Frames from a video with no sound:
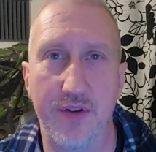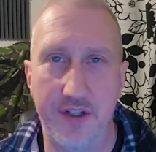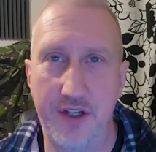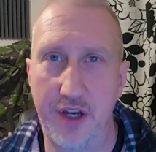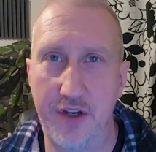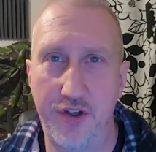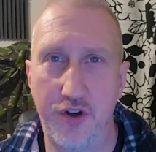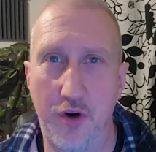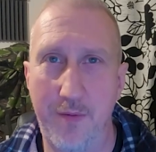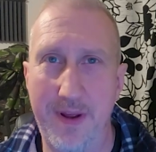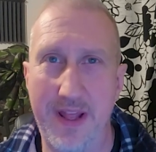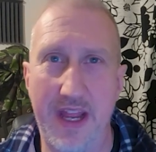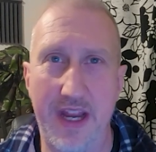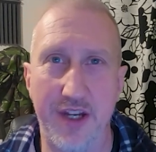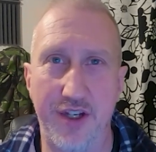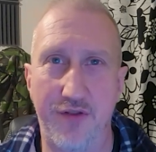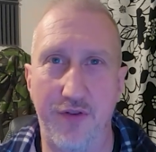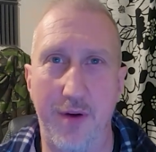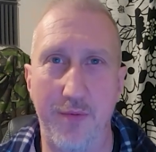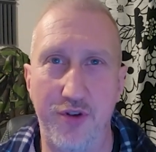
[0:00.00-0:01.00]
So sorry about that
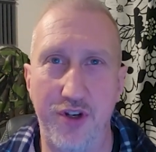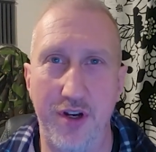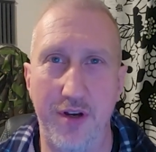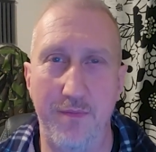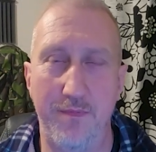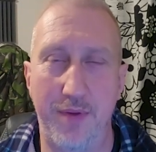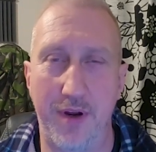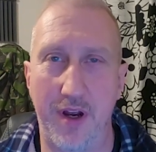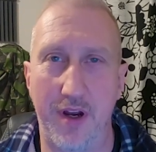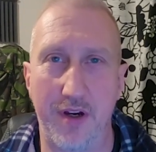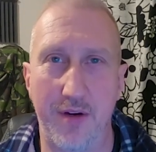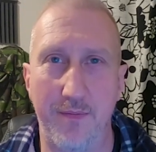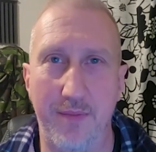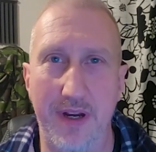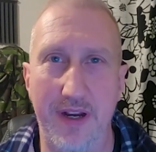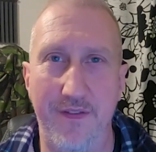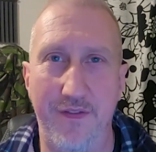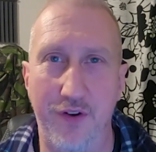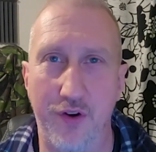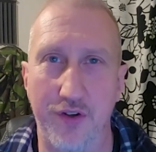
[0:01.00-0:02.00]
interruption, but I
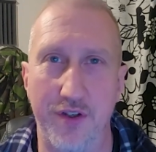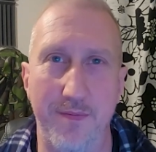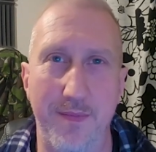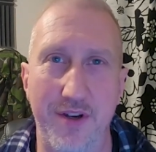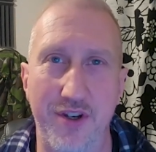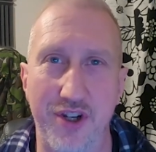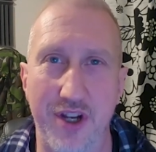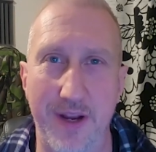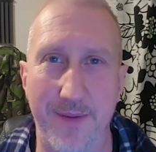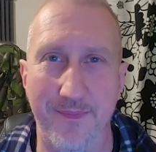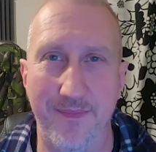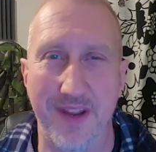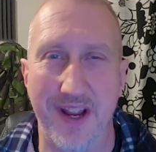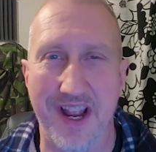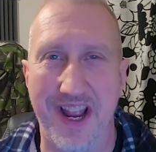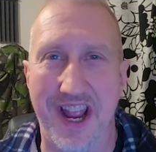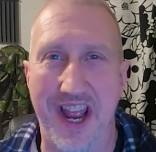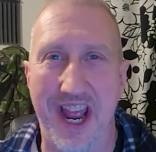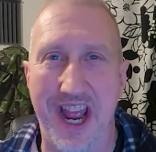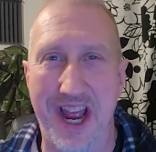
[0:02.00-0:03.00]
completely forgot to mention it.
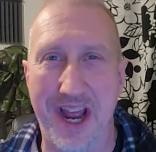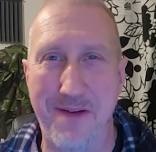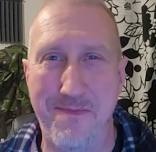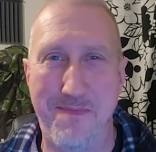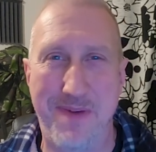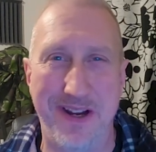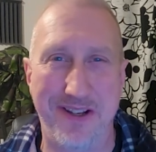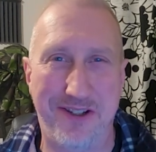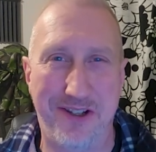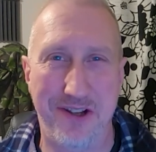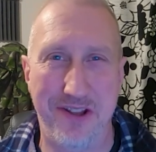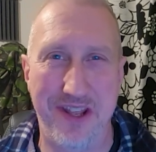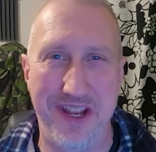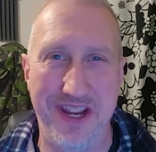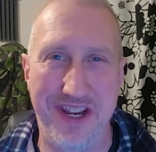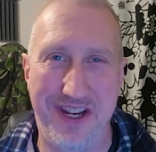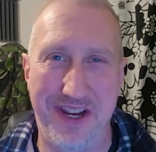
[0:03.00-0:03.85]
Back to the